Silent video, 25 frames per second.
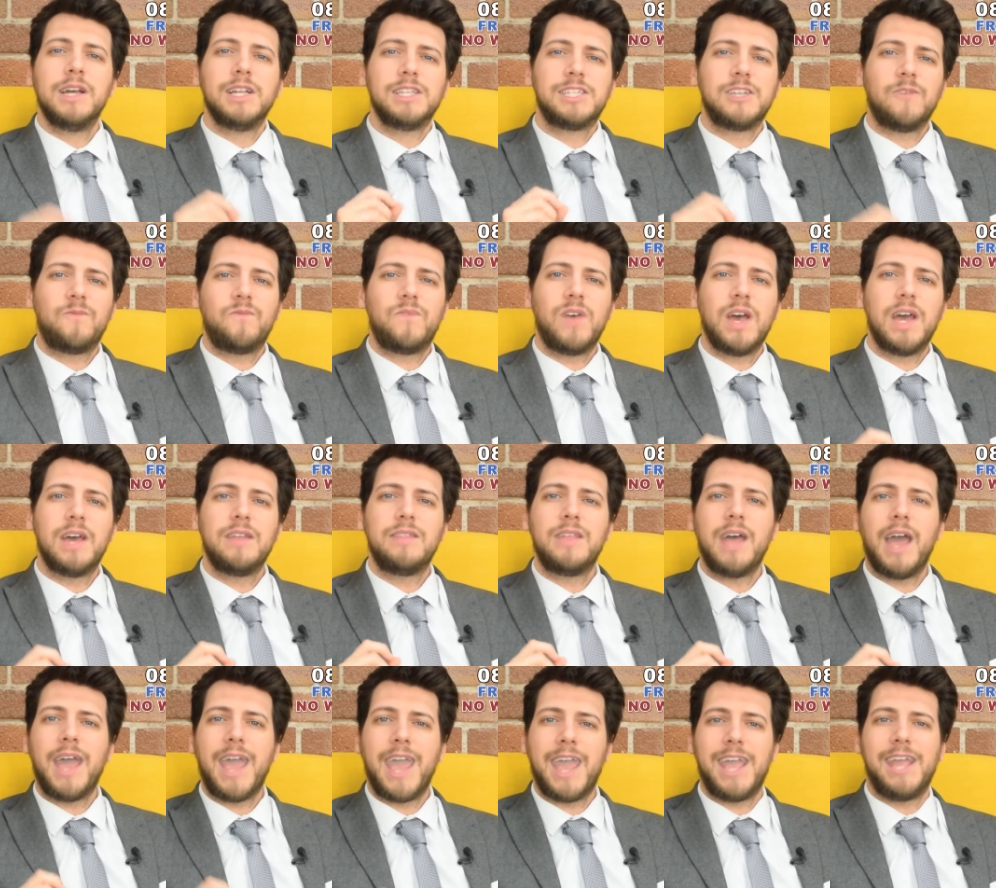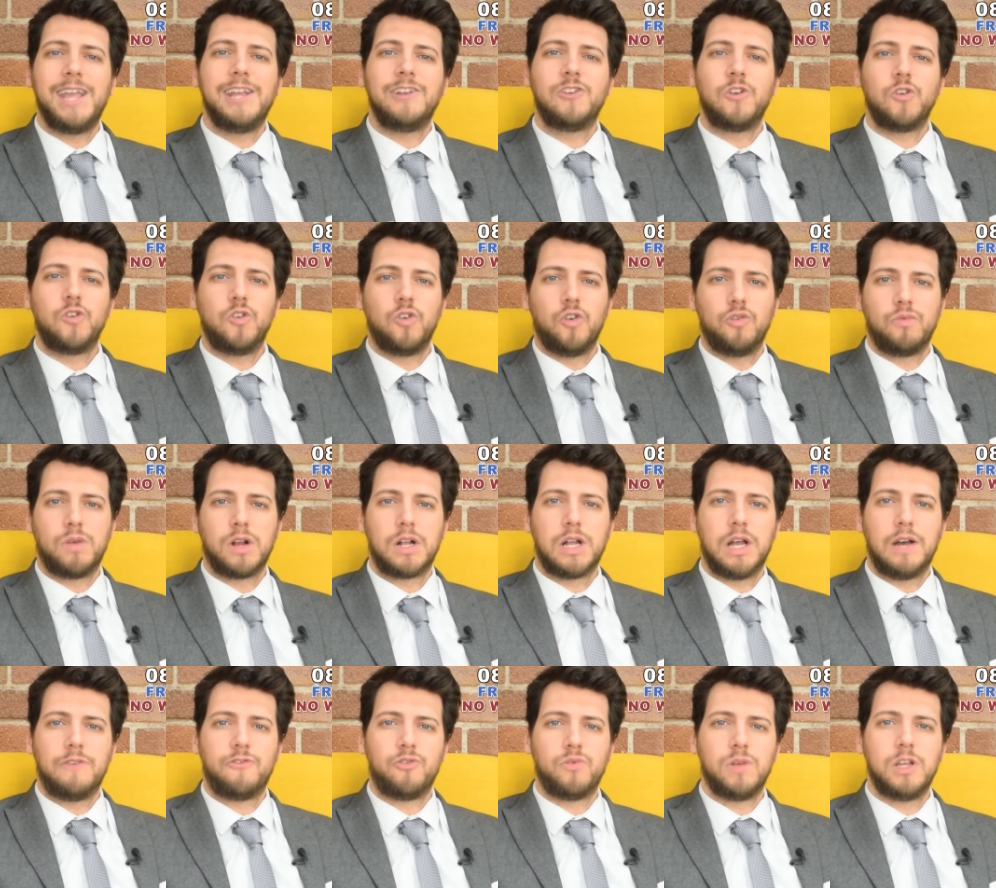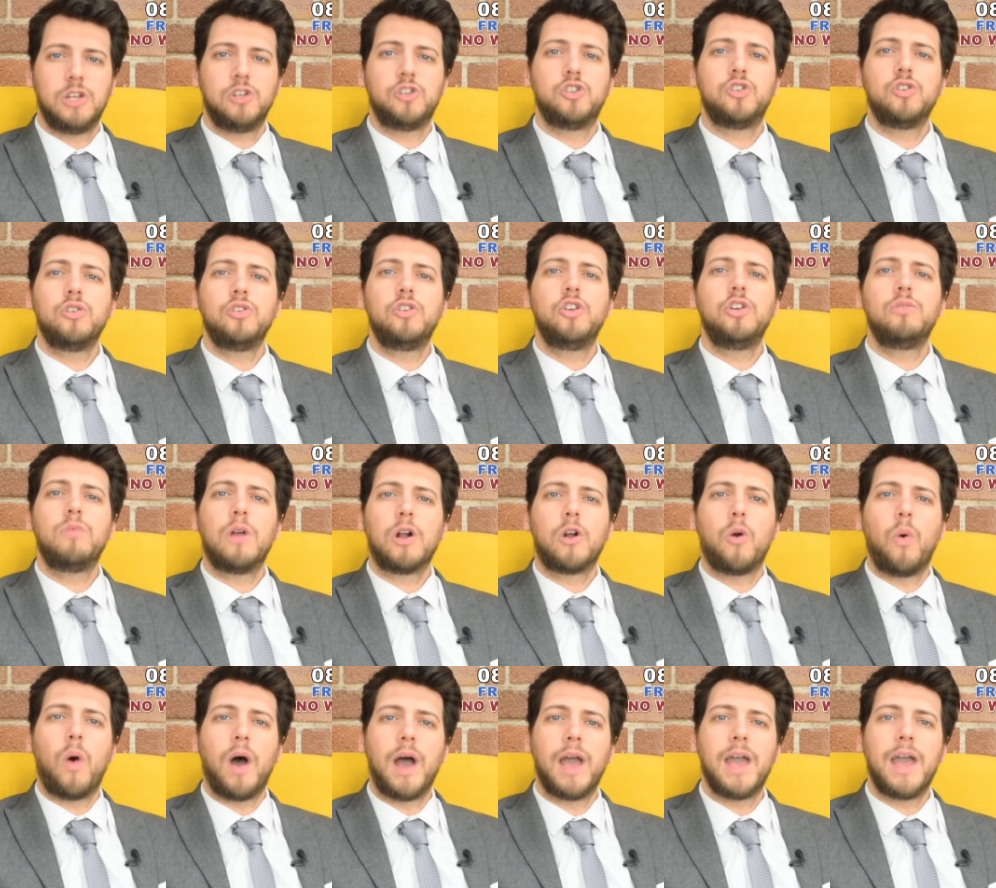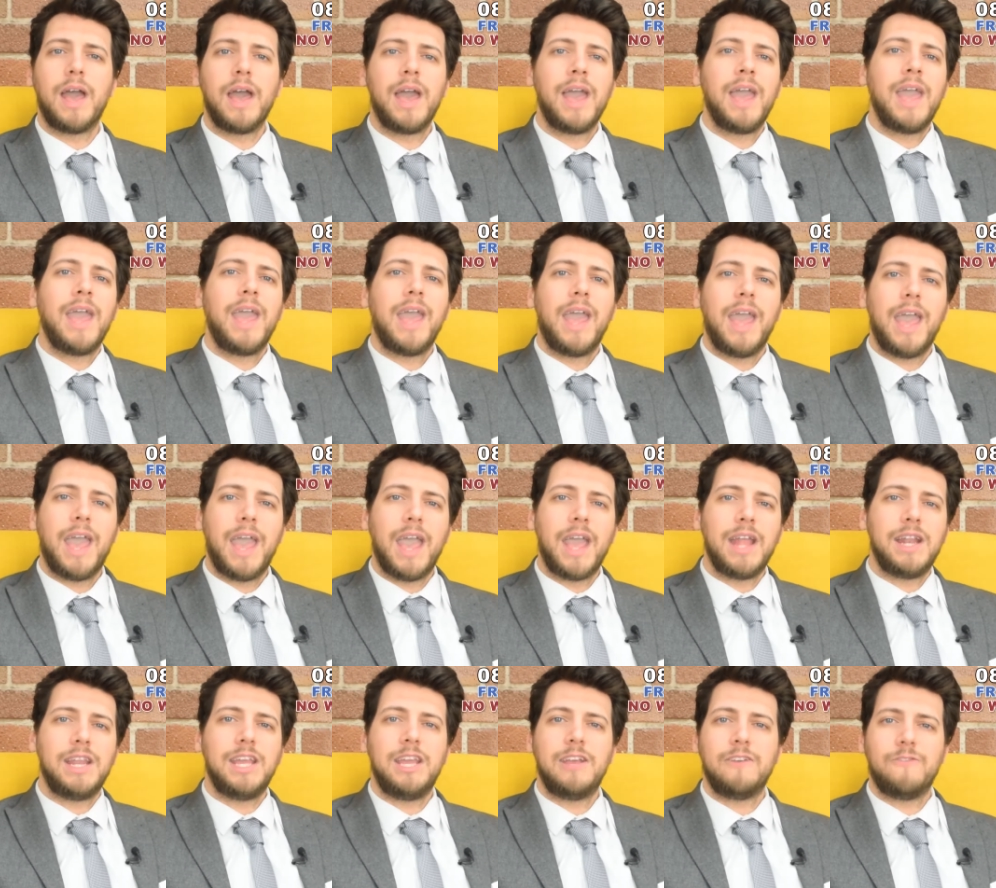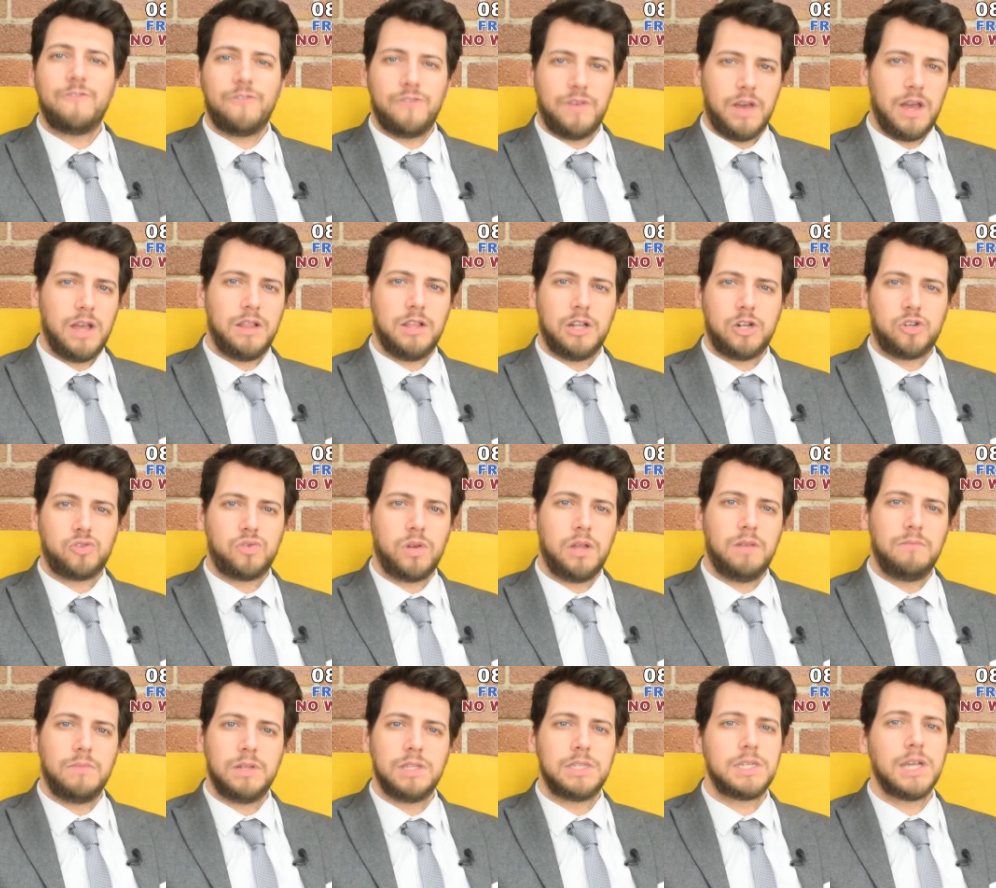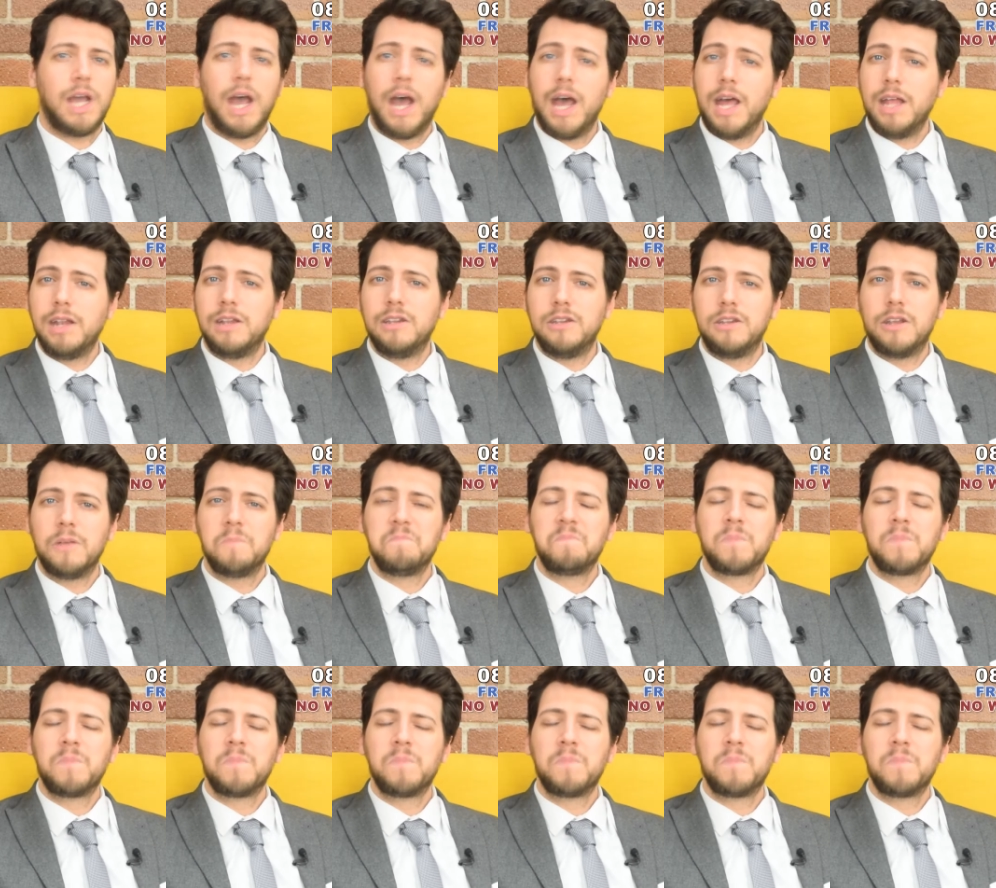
to further aid your recovery should you require any further treatment, and